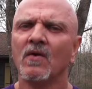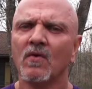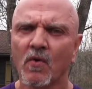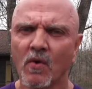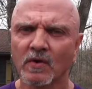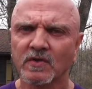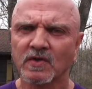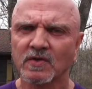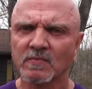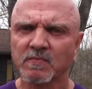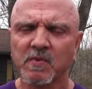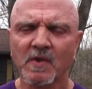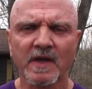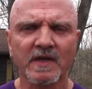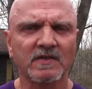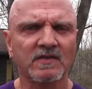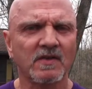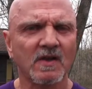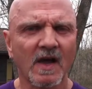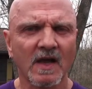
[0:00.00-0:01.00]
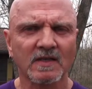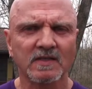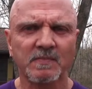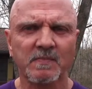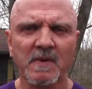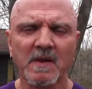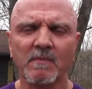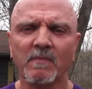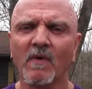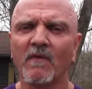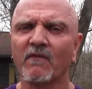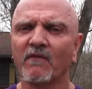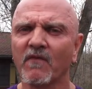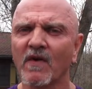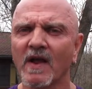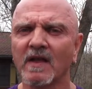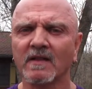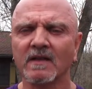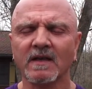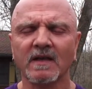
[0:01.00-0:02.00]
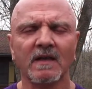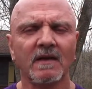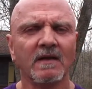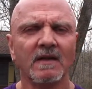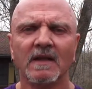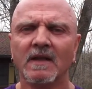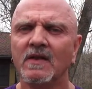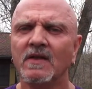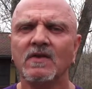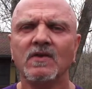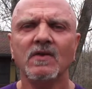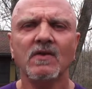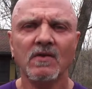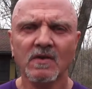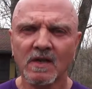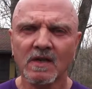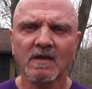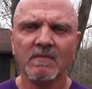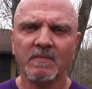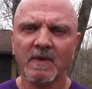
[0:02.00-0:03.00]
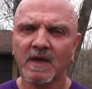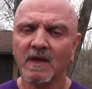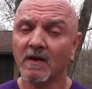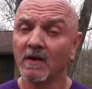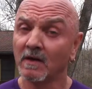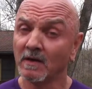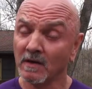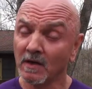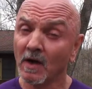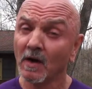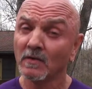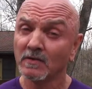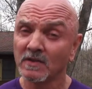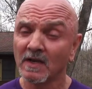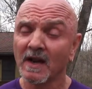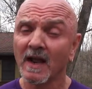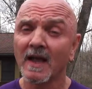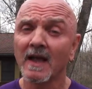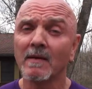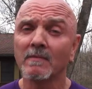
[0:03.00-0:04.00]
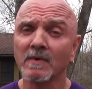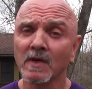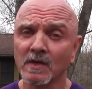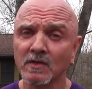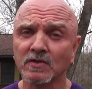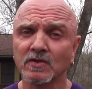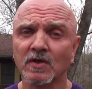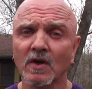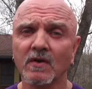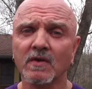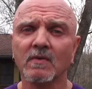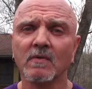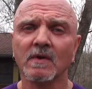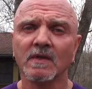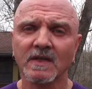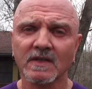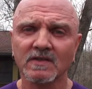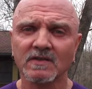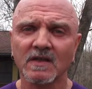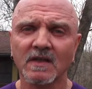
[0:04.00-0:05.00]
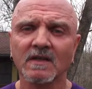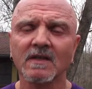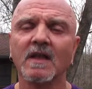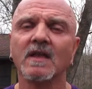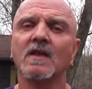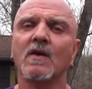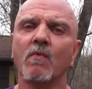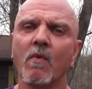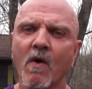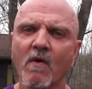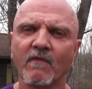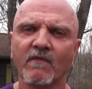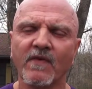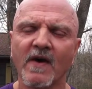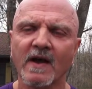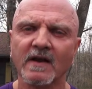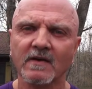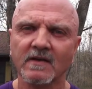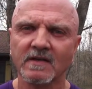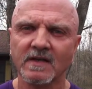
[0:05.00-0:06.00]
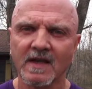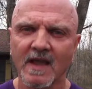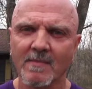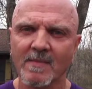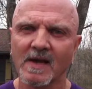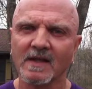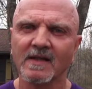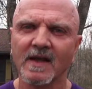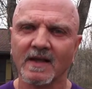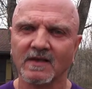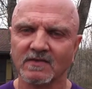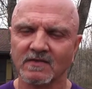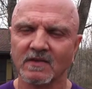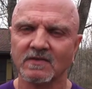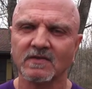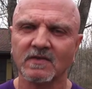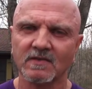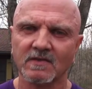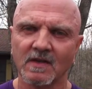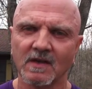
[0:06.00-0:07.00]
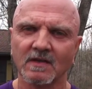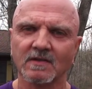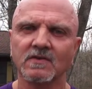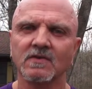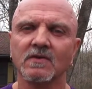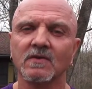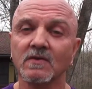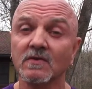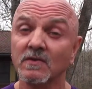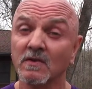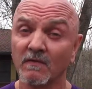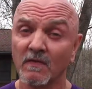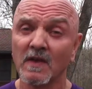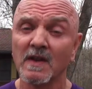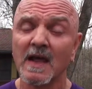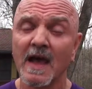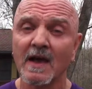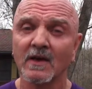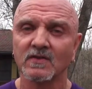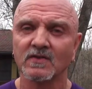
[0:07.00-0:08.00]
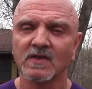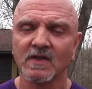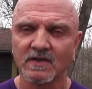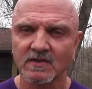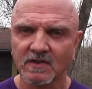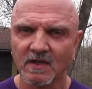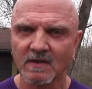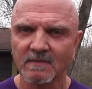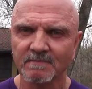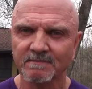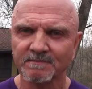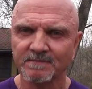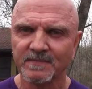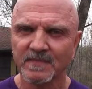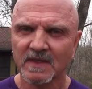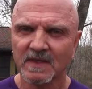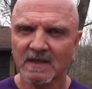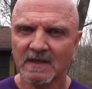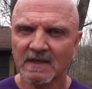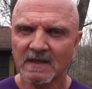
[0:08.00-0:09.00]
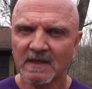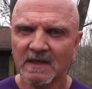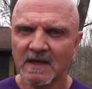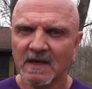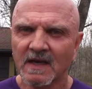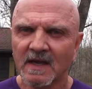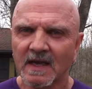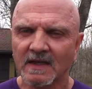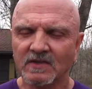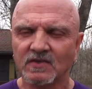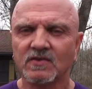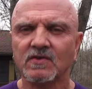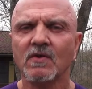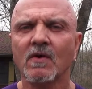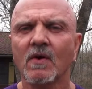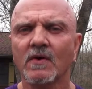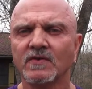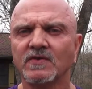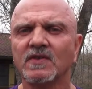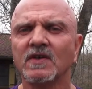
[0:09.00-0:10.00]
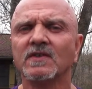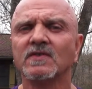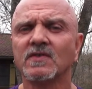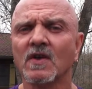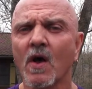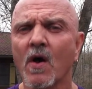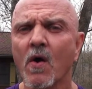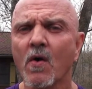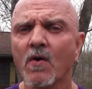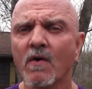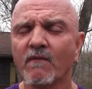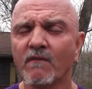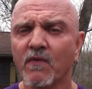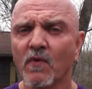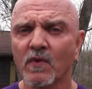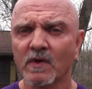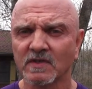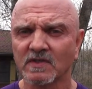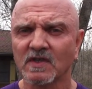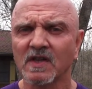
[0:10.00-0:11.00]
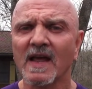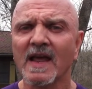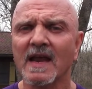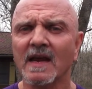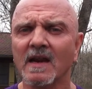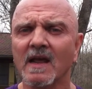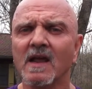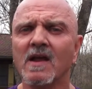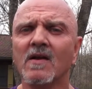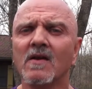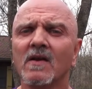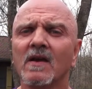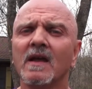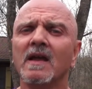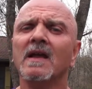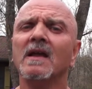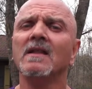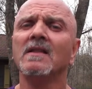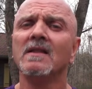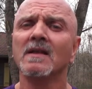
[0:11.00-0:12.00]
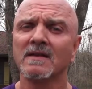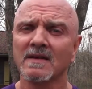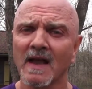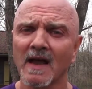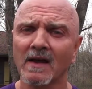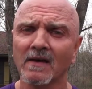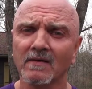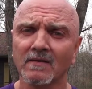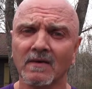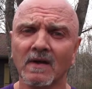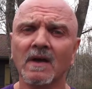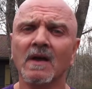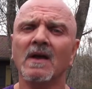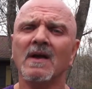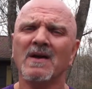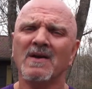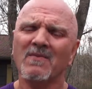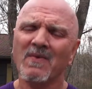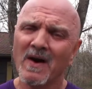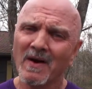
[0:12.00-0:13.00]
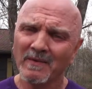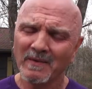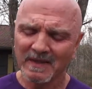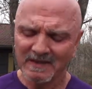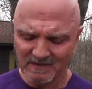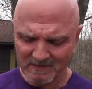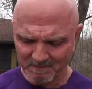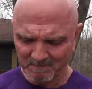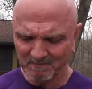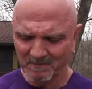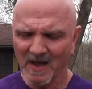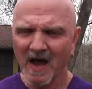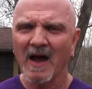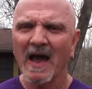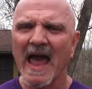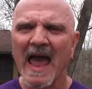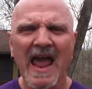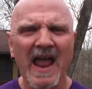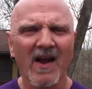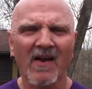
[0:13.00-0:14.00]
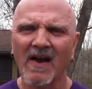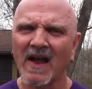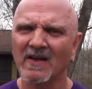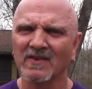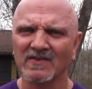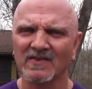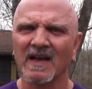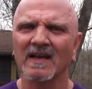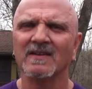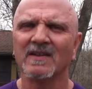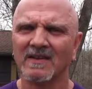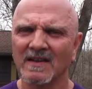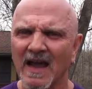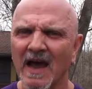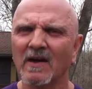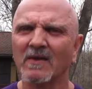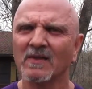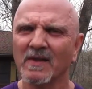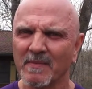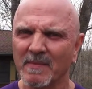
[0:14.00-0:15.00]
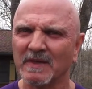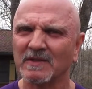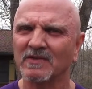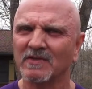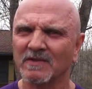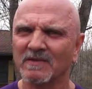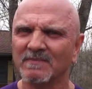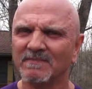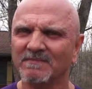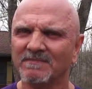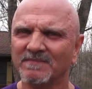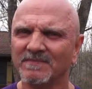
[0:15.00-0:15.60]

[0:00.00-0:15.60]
Gorgeous place, nice people, friendly. You need to be here. You know, today I'm going to show you a listing that you won't find on the MLS. This is an exclusive in-house listing. It's 206 Oak Forest Lane here in the town. Well, it's a hair outside the town limits.